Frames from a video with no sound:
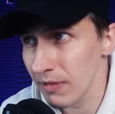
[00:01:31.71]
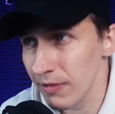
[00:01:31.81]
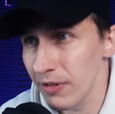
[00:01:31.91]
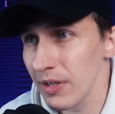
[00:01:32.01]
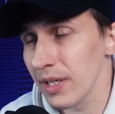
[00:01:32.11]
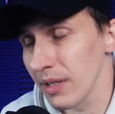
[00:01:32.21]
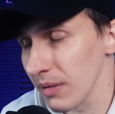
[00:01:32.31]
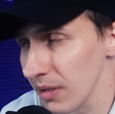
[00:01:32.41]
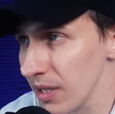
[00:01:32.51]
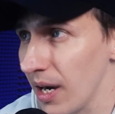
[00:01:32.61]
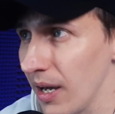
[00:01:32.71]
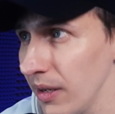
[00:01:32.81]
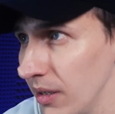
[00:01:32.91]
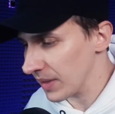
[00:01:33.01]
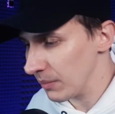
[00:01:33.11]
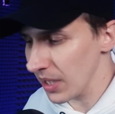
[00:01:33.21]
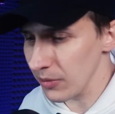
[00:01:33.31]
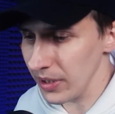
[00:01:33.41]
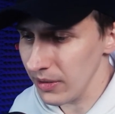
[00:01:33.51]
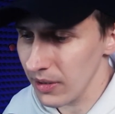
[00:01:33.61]
Freaking God. By the
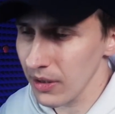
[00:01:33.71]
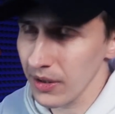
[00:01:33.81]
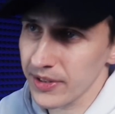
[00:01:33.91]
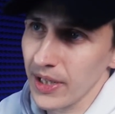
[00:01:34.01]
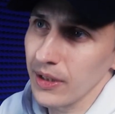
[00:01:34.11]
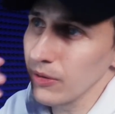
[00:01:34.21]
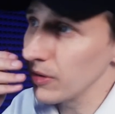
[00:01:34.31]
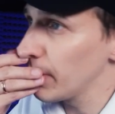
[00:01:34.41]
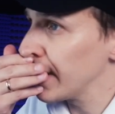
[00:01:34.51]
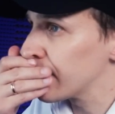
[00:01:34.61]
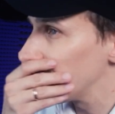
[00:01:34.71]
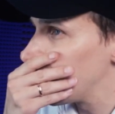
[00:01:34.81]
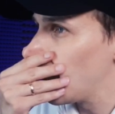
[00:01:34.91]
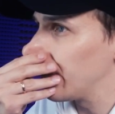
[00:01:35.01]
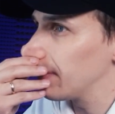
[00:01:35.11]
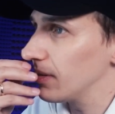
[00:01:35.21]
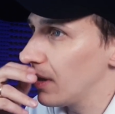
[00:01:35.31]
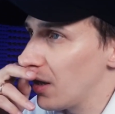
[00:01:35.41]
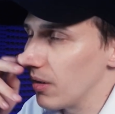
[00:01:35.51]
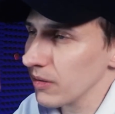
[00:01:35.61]
way, a little side note, you might say that,
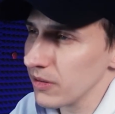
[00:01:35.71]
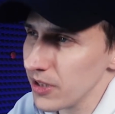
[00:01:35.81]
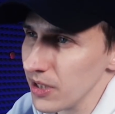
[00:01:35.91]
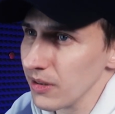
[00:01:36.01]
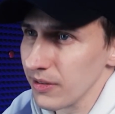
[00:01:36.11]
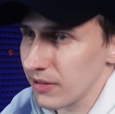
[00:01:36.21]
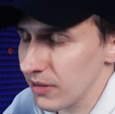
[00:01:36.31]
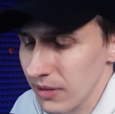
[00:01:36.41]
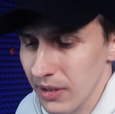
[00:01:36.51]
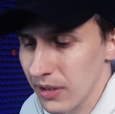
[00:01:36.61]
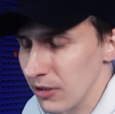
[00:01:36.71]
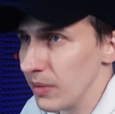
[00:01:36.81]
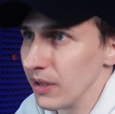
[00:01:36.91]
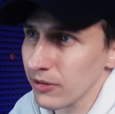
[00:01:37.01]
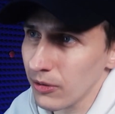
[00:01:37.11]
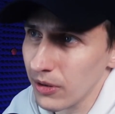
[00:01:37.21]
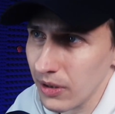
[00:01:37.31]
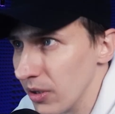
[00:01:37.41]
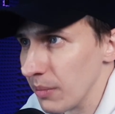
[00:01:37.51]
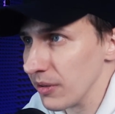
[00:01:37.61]
oh, Jesus, in Cubase or
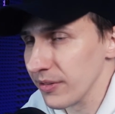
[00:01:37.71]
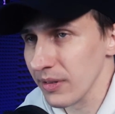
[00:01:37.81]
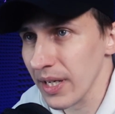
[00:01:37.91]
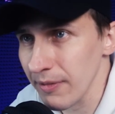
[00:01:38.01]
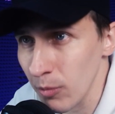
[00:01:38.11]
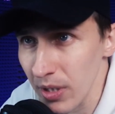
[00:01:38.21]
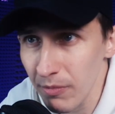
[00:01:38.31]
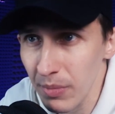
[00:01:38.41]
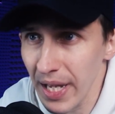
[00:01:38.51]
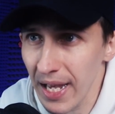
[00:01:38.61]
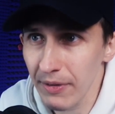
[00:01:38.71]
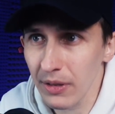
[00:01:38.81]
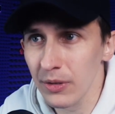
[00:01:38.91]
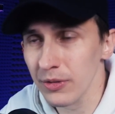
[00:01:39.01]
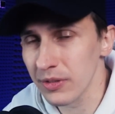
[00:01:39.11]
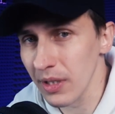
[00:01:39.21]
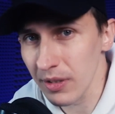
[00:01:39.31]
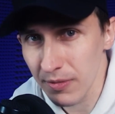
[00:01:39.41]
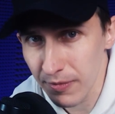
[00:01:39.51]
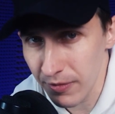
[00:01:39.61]
Ableton Live, we've been having those
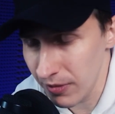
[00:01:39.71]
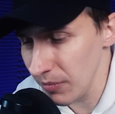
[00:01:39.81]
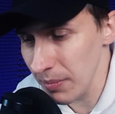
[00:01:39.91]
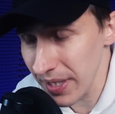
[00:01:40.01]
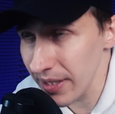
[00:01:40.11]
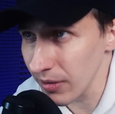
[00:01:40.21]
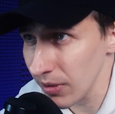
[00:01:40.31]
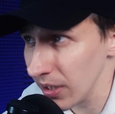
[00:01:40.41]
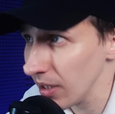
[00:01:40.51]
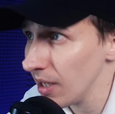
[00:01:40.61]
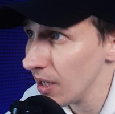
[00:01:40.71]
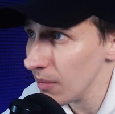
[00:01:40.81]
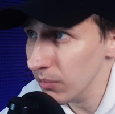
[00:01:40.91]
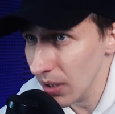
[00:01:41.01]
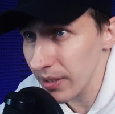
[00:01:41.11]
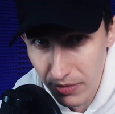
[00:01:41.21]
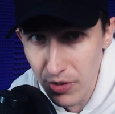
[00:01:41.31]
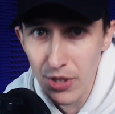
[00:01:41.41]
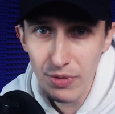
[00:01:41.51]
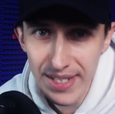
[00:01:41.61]
things from the beginning, right? But
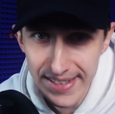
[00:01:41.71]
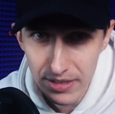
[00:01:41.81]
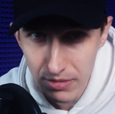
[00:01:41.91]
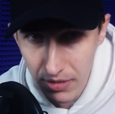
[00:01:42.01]
there is